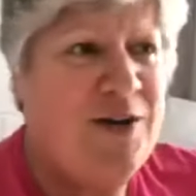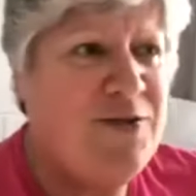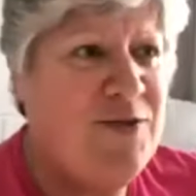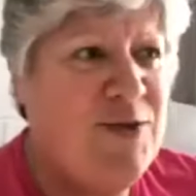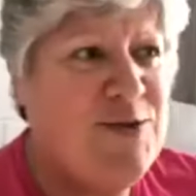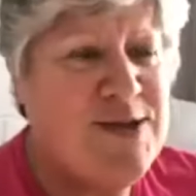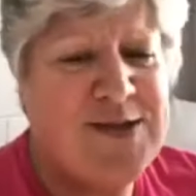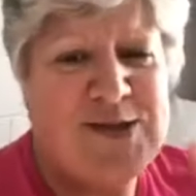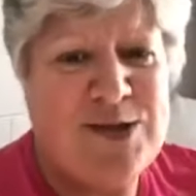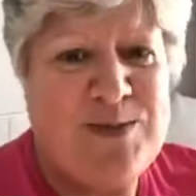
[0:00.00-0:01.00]
views. I
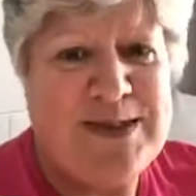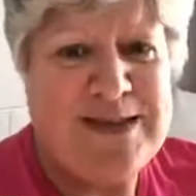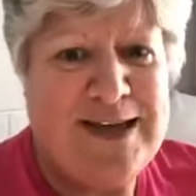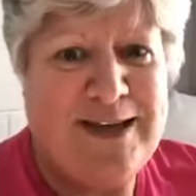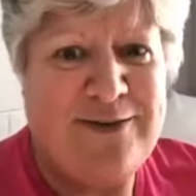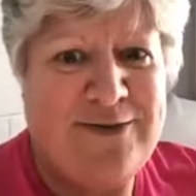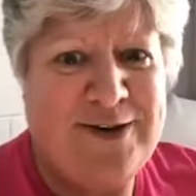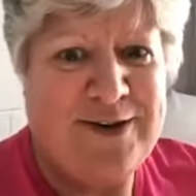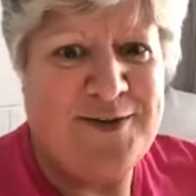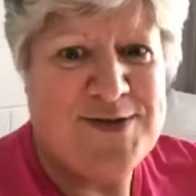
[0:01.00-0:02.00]
was too busy taking
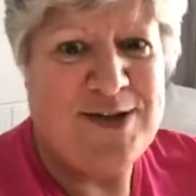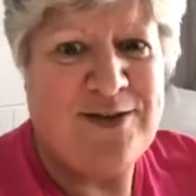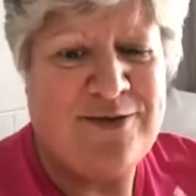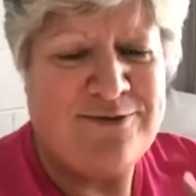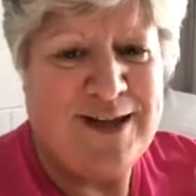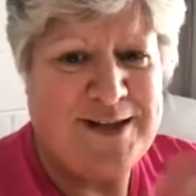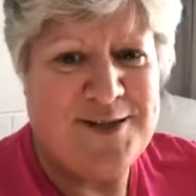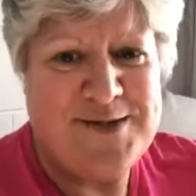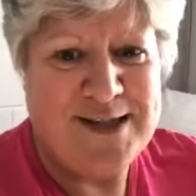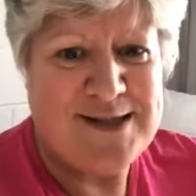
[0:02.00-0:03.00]
photographs of
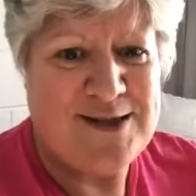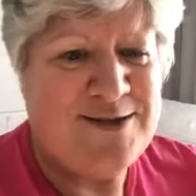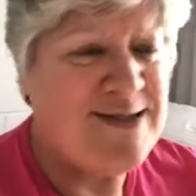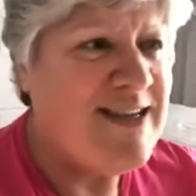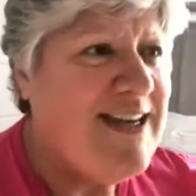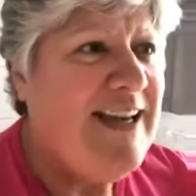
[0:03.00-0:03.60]
relatives' headstones.